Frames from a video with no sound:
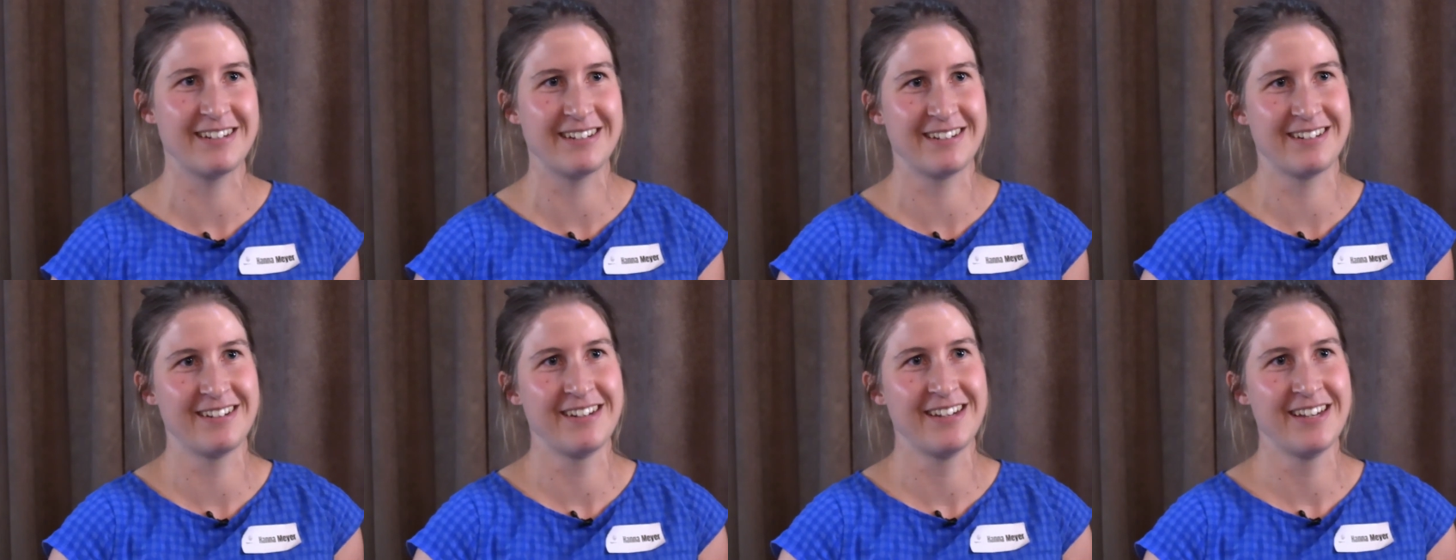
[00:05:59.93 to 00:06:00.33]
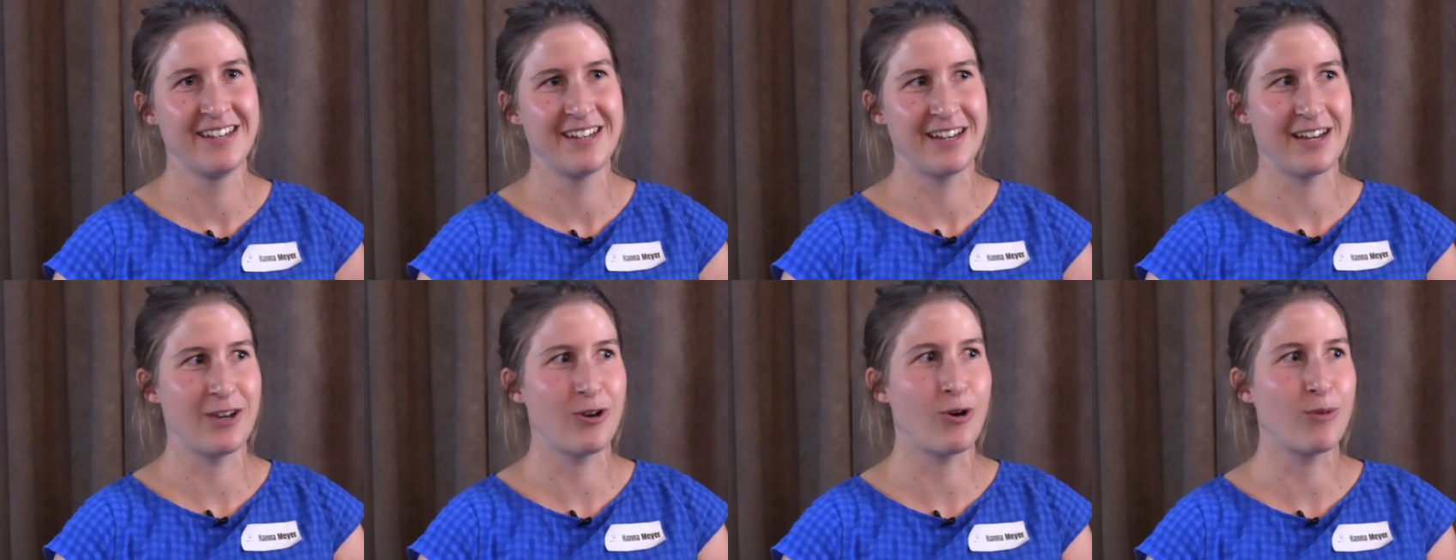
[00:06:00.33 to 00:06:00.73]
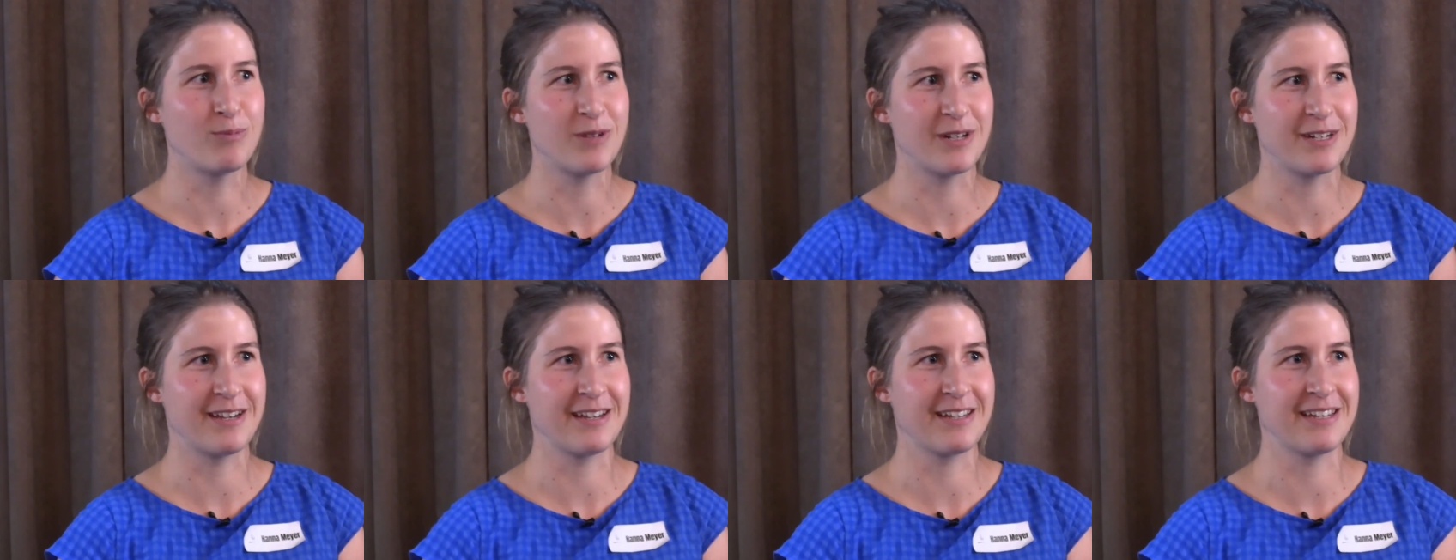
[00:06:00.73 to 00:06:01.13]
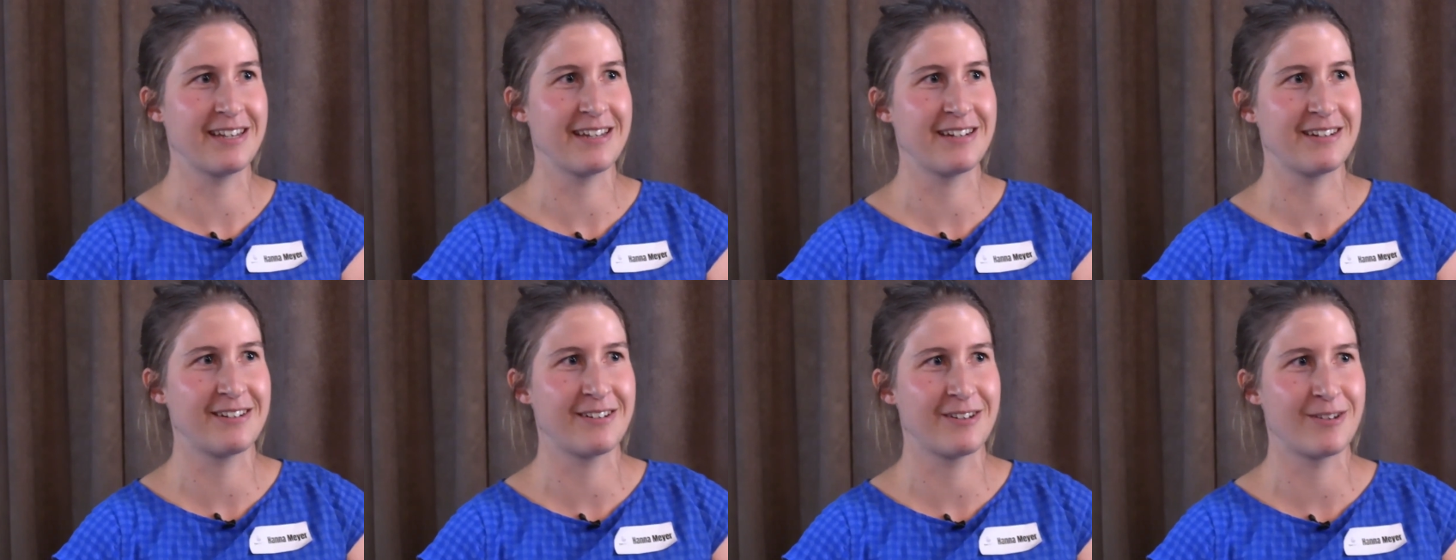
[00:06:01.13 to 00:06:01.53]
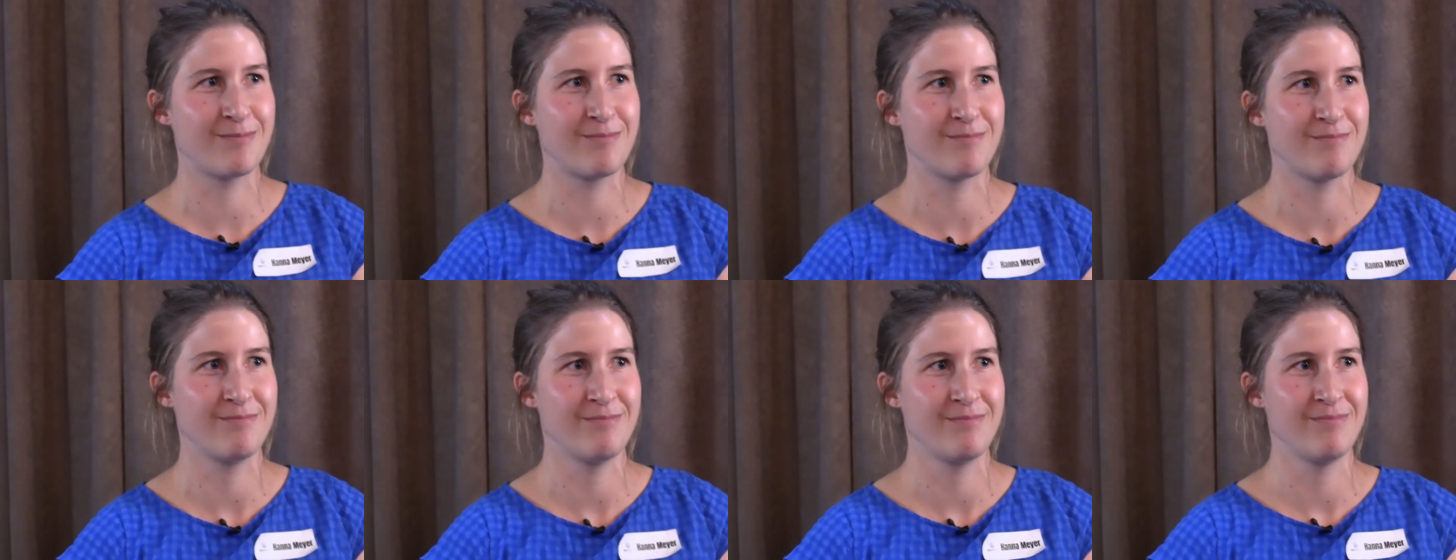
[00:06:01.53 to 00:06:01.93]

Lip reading: And I hope that I can